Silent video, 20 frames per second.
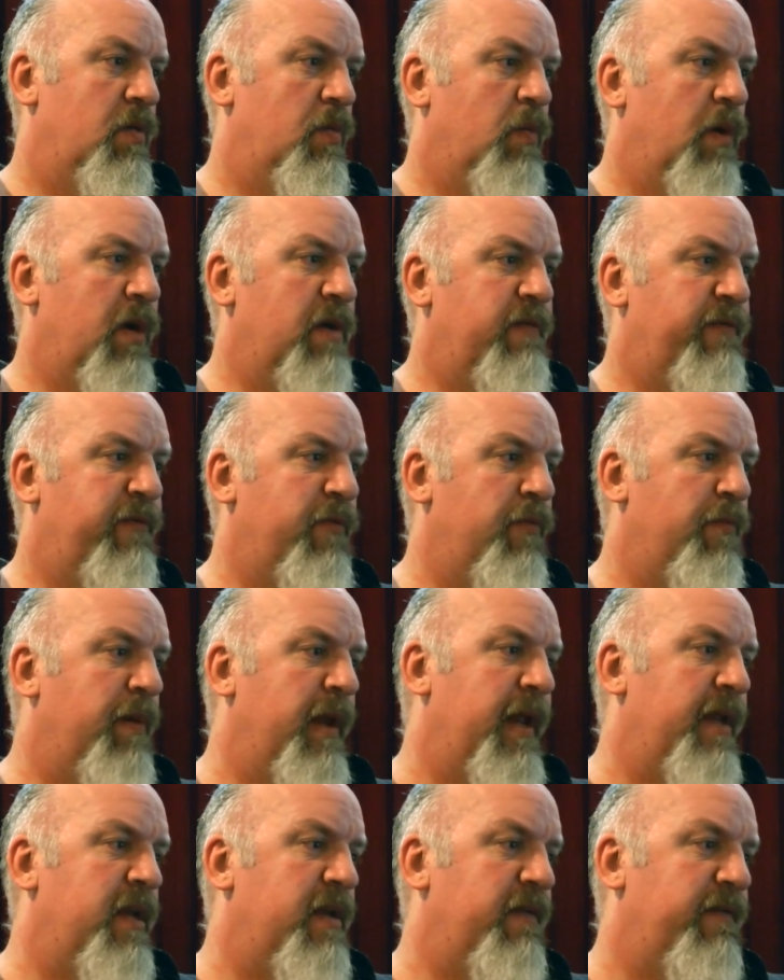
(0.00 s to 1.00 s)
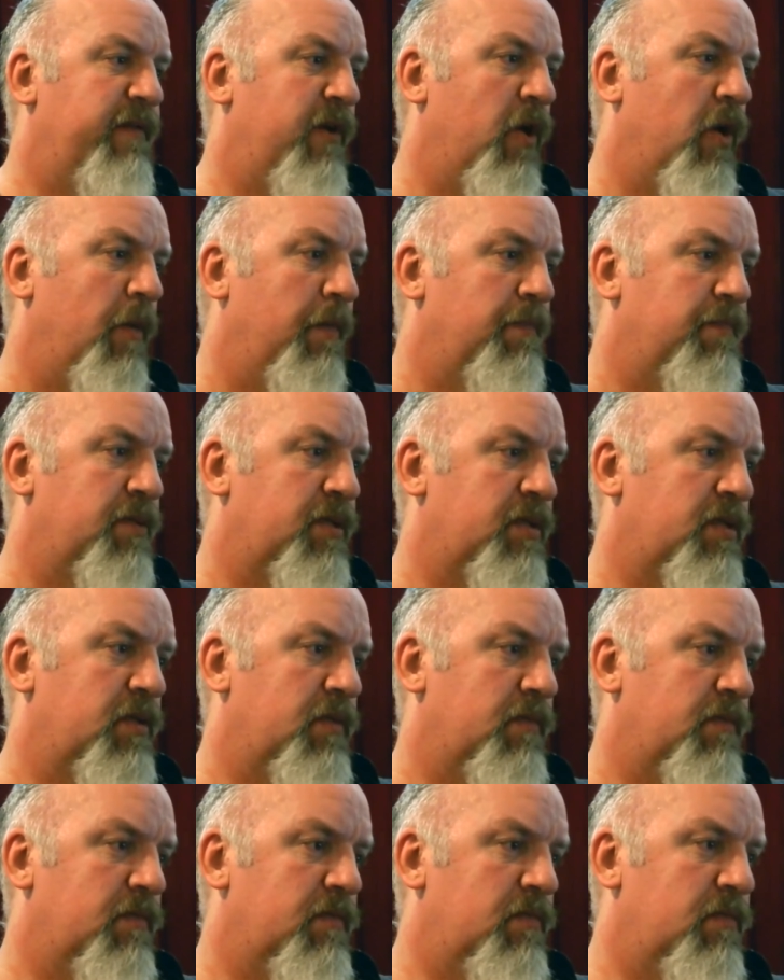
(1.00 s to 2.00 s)
Wonderful blend of hops.
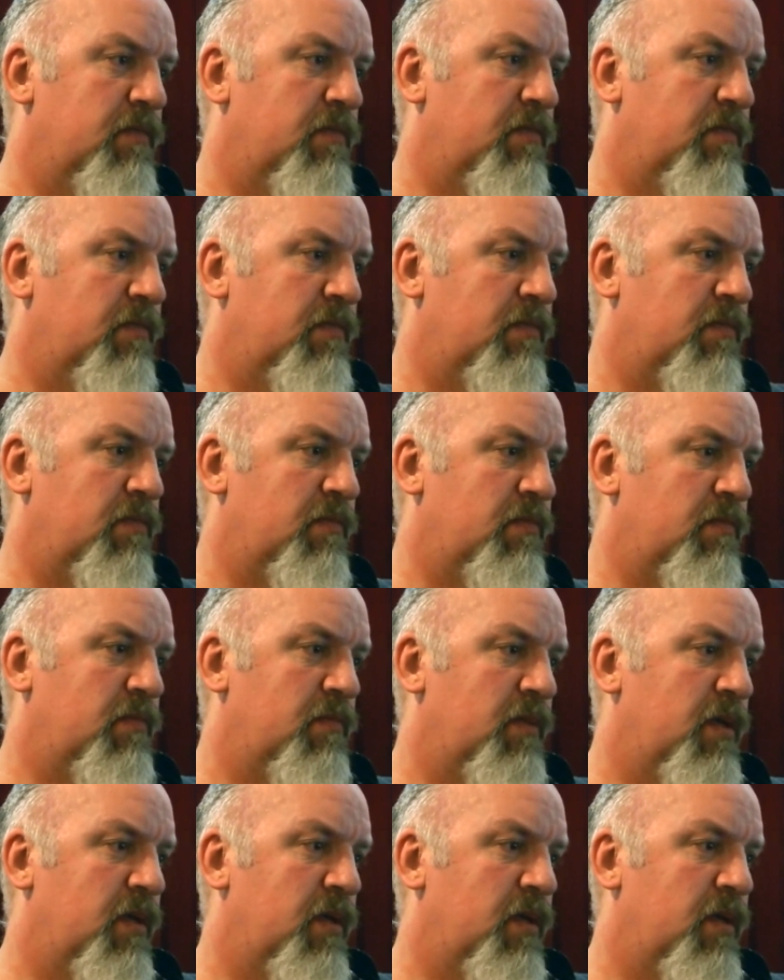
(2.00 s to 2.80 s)
Mm.